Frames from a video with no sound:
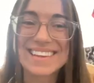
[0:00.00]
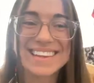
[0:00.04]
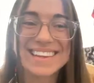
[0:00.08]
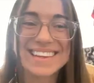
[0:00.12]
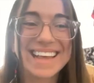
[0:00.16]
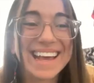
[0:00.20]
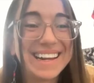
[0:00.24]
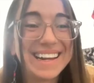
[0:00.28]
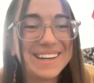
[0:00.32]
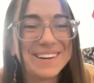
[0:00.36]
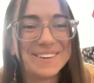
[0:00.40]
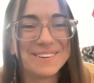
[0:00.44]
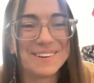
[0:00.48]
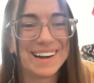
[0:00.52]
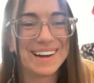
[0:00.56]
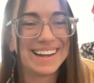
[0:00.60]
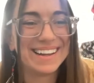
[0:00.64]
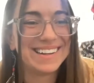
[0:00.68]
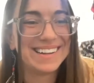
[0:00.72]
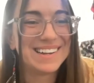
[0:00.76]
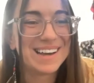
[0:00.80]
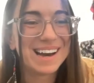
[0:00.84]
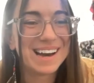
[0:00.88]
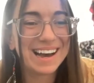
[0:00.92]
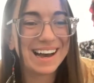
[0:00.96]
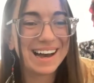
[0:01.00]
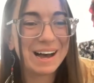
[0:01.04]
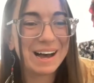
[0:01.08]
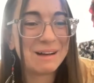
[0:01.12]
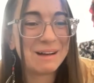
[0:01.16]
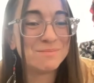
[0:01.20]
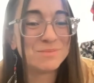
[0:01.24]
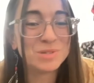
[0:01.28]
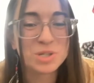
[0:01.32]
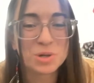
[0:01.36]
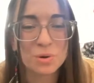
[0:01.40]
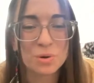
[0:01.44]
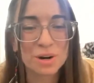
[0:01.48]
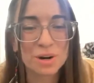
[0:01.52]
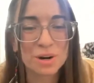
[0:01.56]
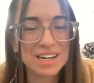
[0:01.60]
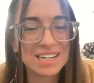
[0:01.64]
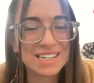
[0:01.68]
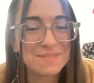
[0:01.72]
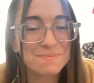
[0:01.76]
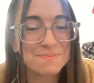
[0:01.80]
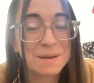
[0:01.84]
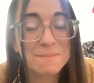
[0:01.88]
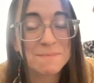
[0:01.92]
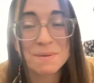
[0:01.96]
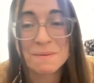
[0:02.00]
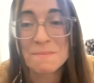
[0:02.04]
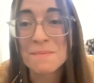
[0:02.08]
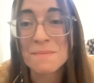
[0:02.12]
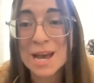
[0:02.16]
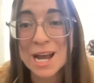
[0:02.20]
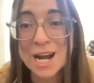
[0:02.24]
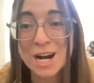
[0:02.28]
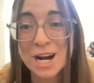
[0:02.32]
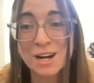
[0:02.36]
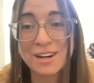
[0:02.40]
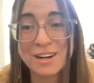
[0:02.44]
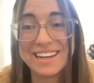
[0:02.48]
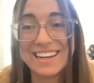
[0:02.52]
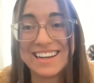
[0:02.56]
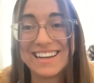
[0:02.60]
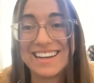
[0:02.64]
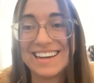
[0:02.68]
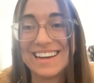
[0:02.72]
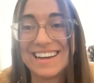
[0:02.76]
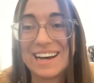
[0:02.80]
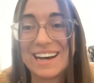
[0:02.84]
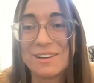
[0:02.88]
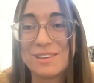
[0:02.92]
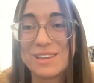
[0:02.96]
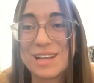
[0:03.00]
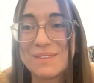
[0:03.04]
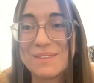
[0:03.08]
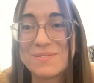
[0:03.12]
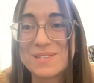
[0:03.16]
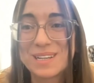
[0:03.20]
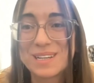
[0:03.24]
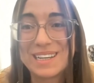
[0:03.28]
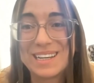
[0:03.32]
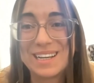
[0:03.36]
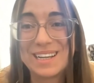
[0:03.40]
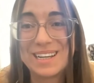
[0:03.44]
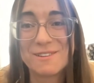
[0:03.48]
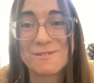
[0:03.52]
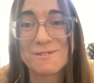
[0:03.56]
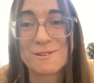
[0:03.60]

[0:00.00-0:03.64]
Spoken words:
Anyone, George, maybe Mary, I'd love to hear